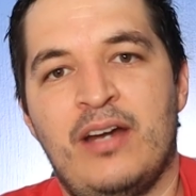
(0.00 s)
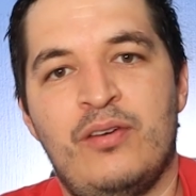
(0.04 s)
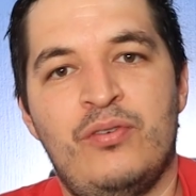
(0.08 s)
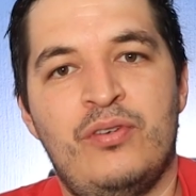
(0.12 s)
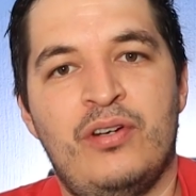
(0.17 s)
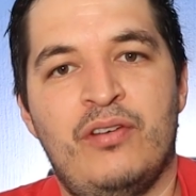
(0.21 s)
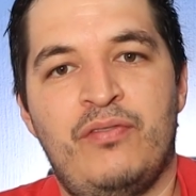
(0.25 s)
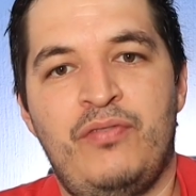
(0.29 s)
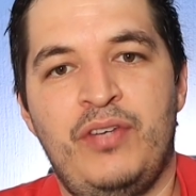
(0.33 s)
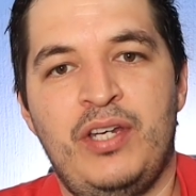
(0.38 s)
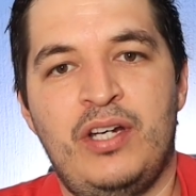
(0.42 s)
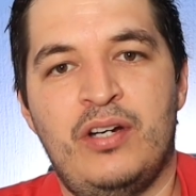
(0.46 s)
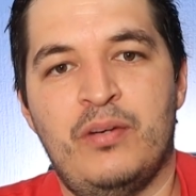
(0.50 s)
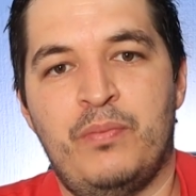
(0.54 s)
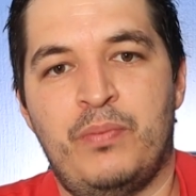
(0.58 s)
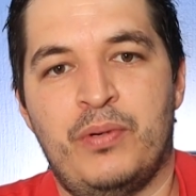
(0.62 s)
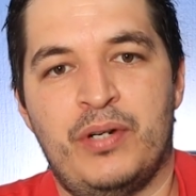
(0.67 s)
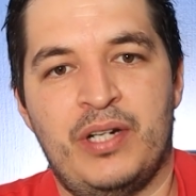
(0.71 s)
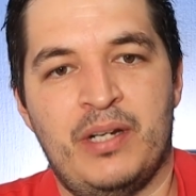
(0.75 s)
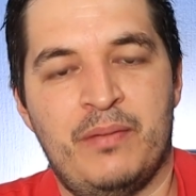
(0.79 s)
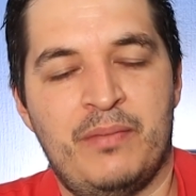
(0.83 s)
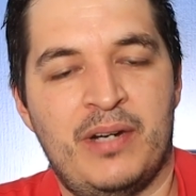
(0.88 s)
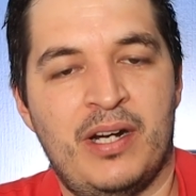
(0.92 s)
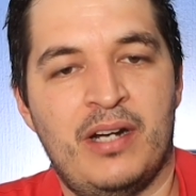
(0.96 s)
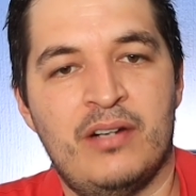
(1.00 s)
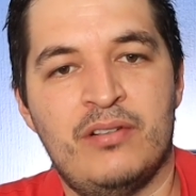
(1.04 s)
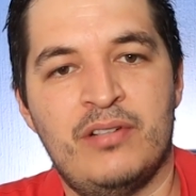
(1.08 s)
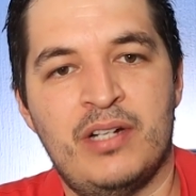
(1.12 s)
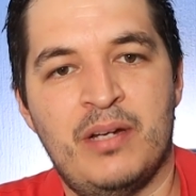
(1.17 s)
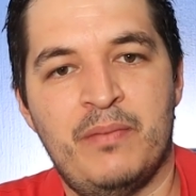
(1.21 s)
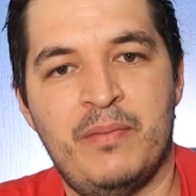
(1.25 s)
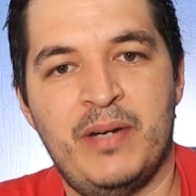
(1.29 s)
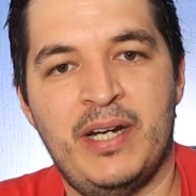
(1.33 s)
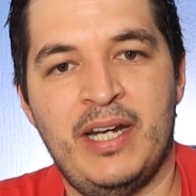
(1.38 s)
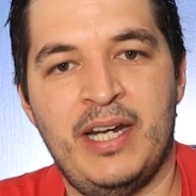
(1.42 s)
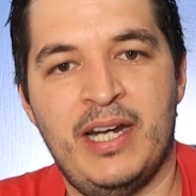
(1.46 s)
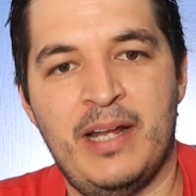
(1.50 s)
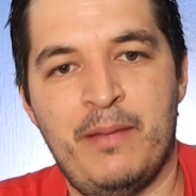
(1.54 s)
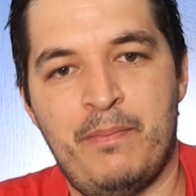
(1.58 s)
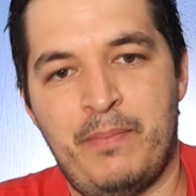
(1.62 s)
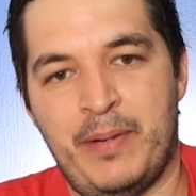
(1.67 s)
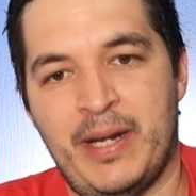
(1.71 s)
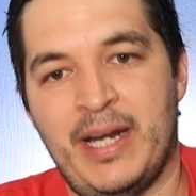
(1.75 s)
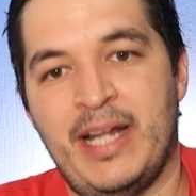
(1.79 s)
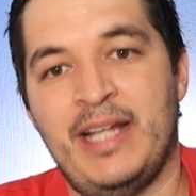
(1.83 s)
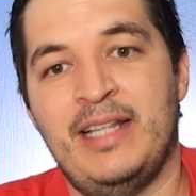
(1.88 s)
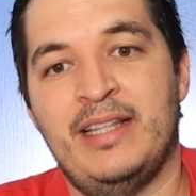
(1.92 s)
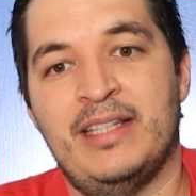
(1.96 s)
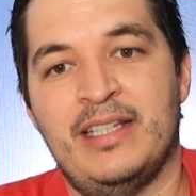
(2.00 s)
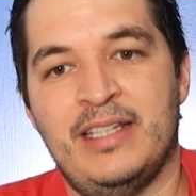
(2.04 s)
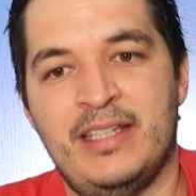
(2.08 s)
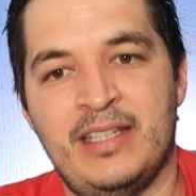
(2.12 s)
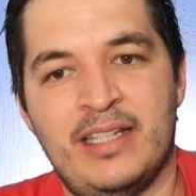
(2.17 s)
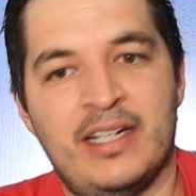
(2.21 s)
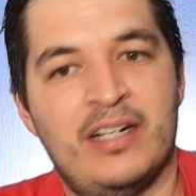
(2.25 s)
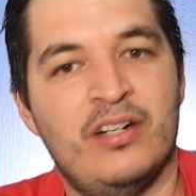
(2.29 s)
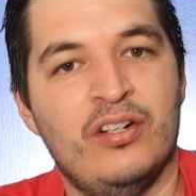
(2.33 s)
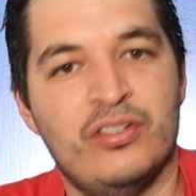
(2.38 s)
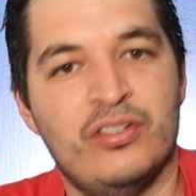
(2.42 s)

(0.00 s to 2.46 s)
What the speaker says: Because it is a relationship of three letters.